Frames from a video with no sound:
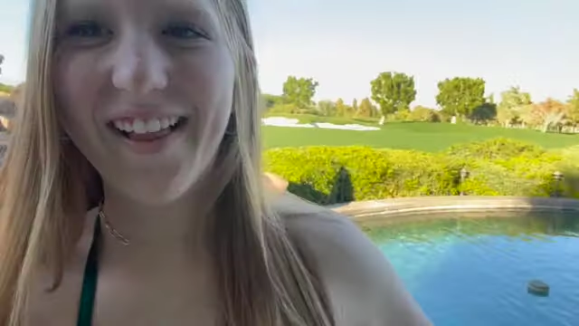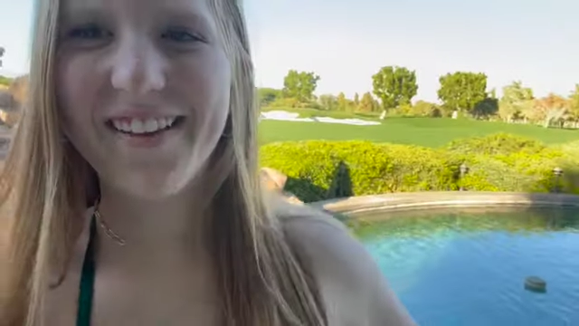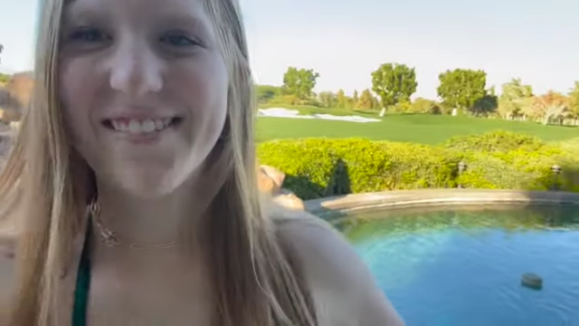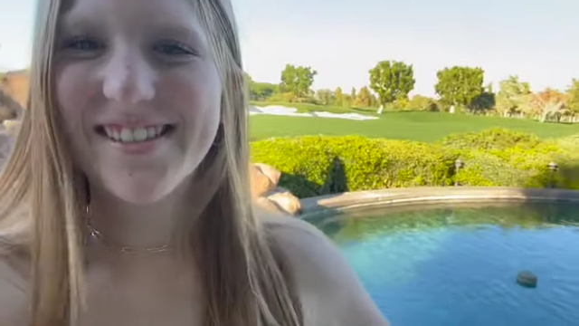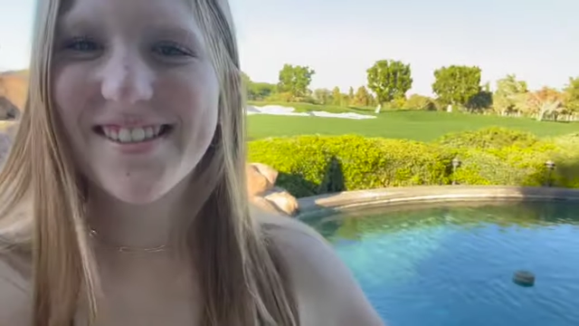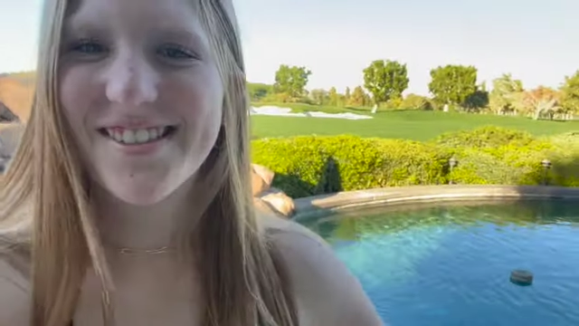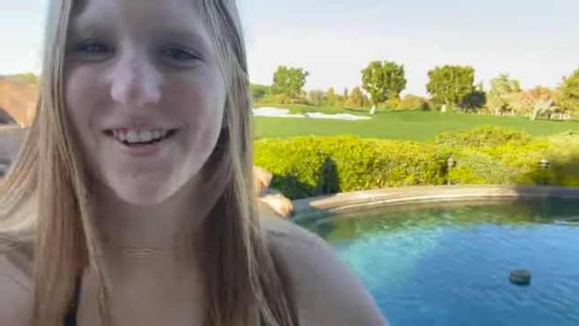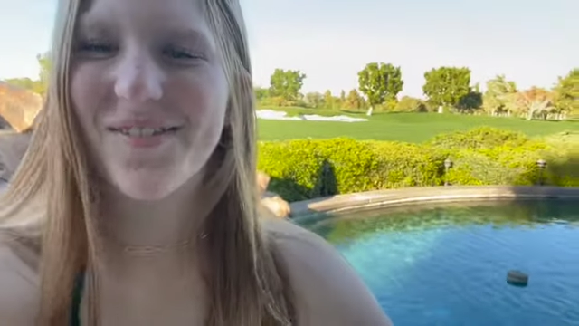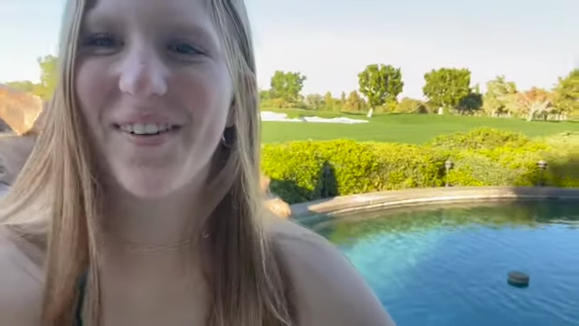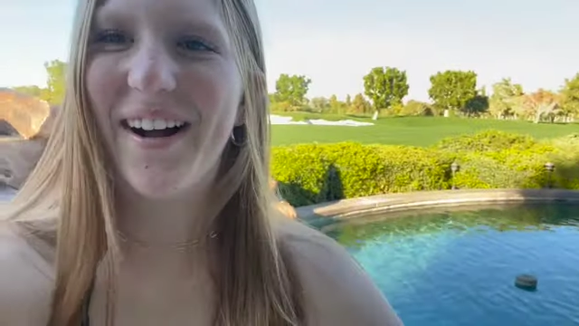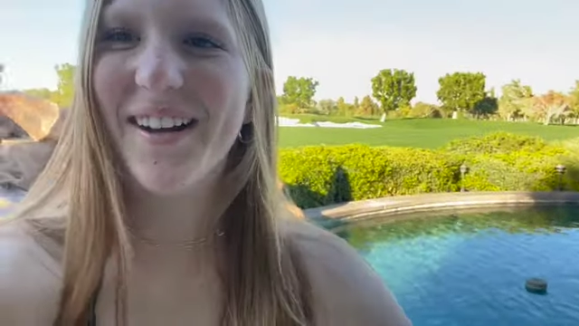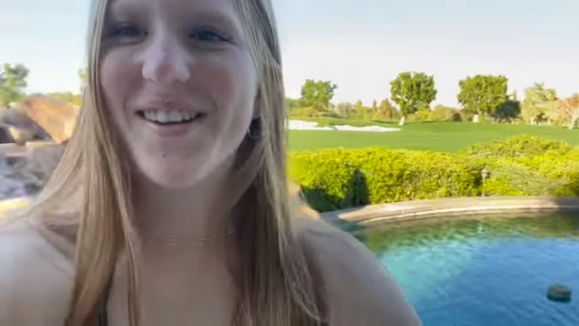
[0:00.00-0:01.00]
love it so
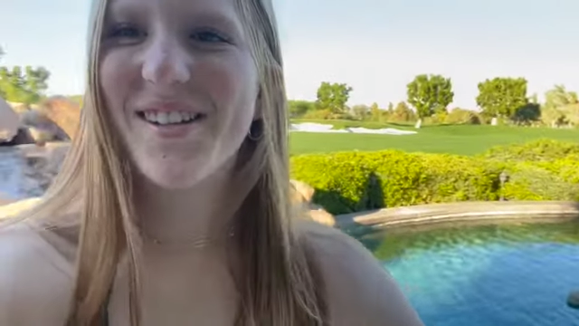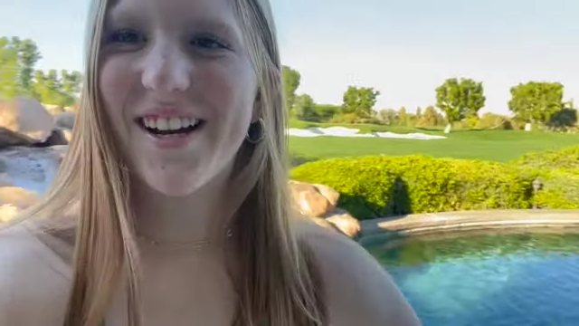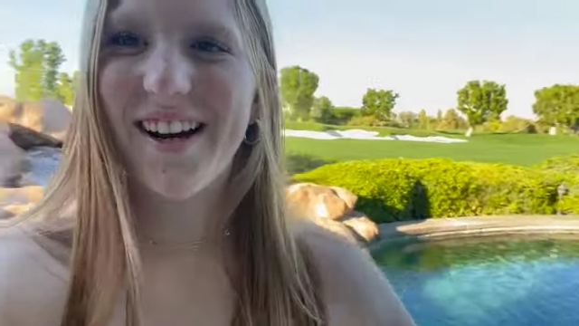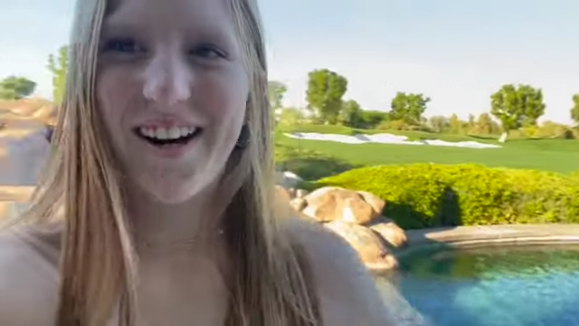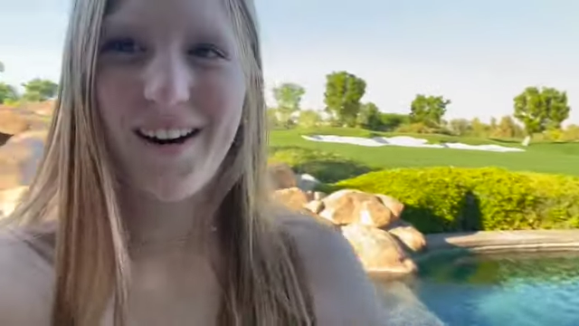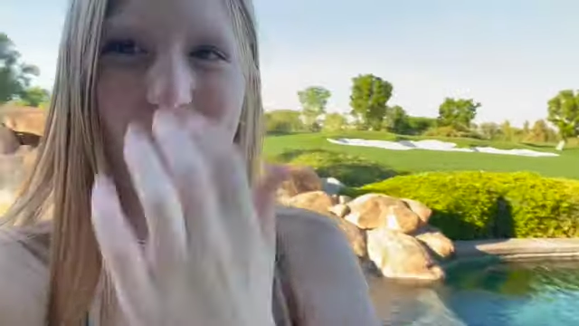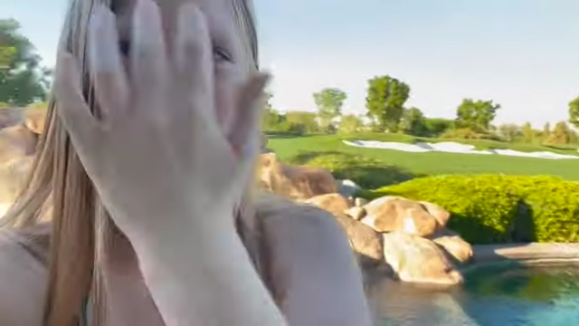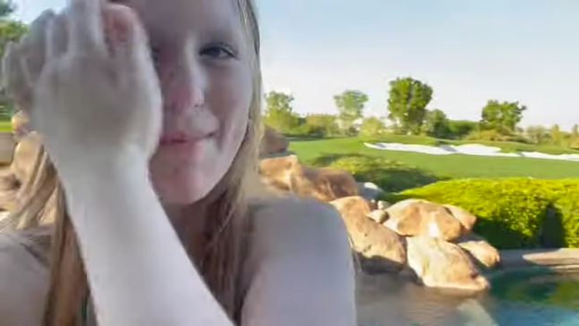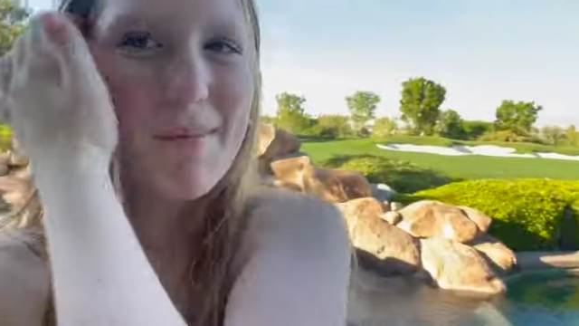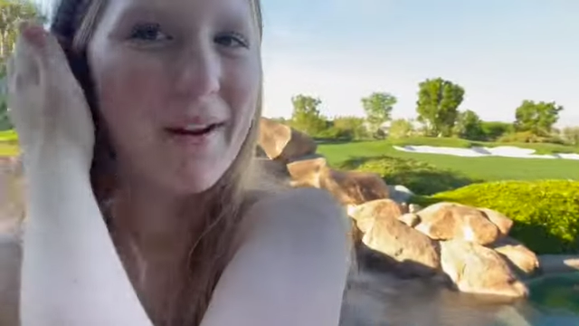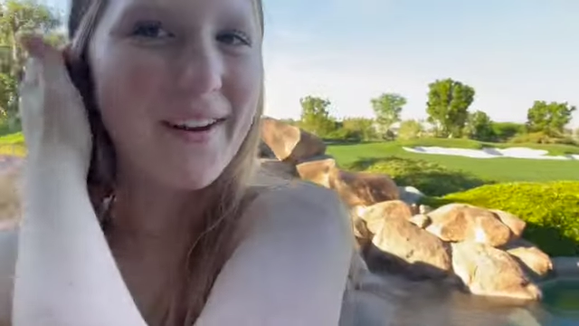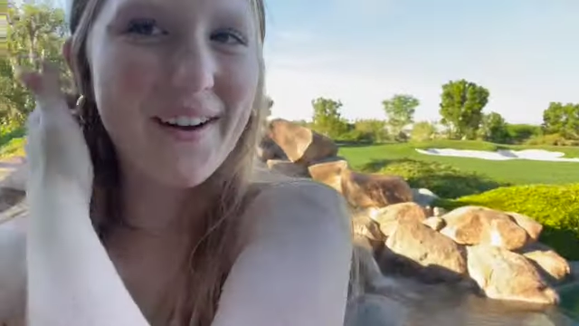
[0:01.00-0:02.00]
much. I'm
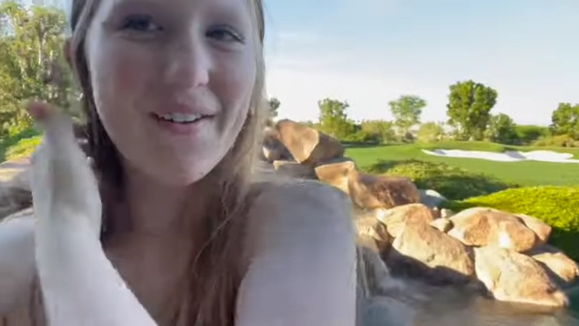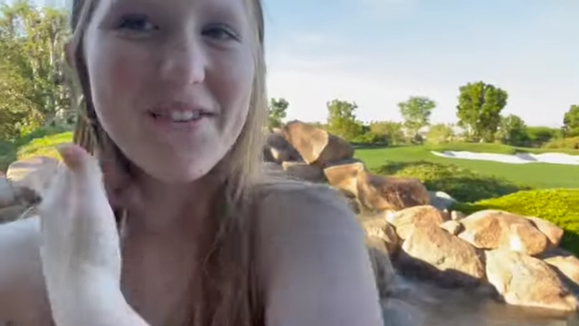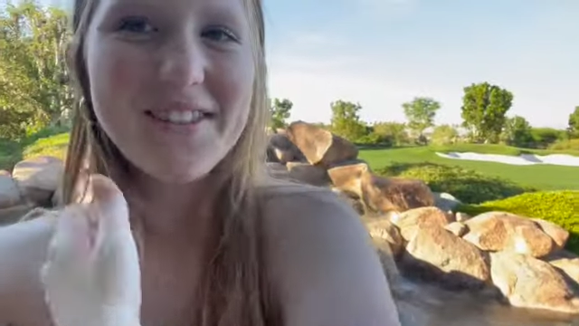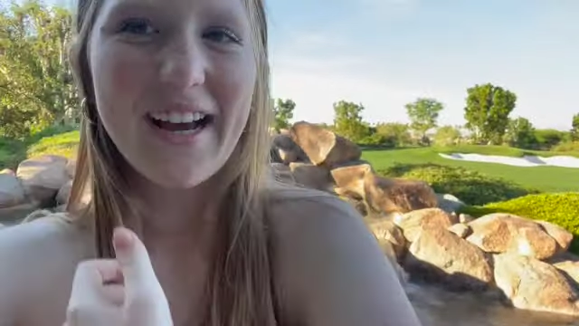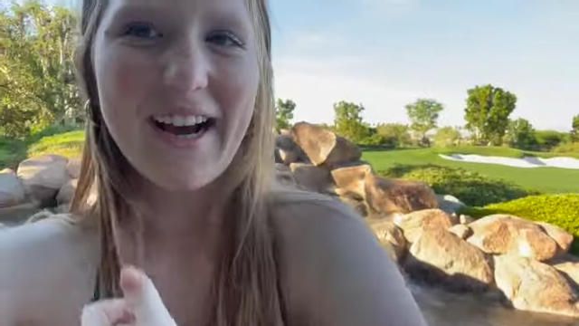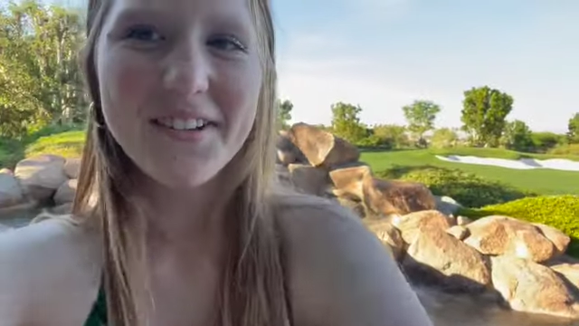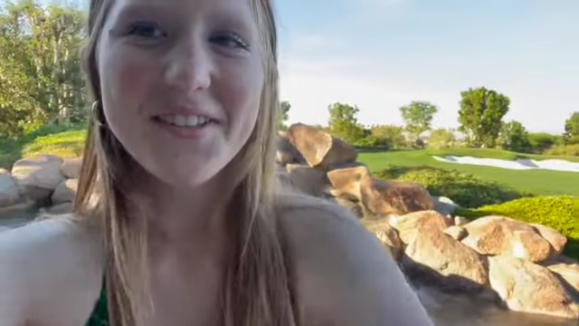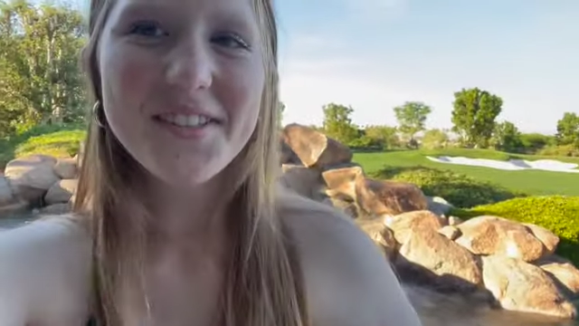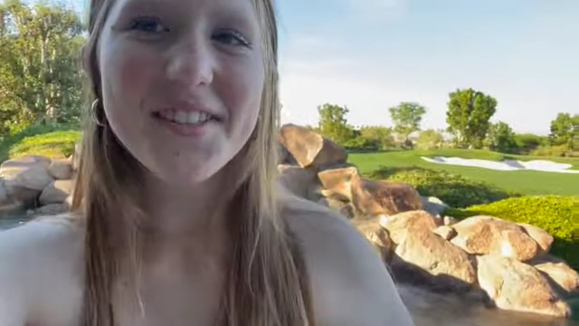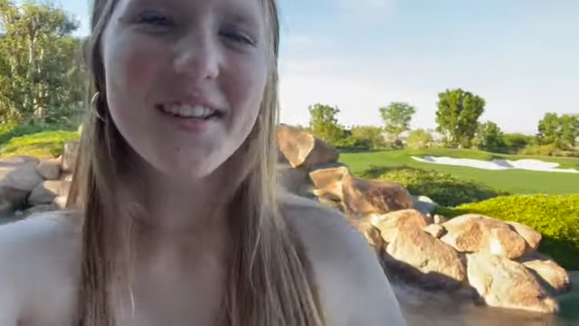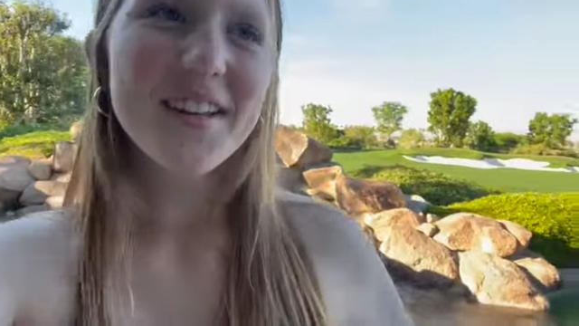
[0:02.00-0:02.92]
at my grandma's house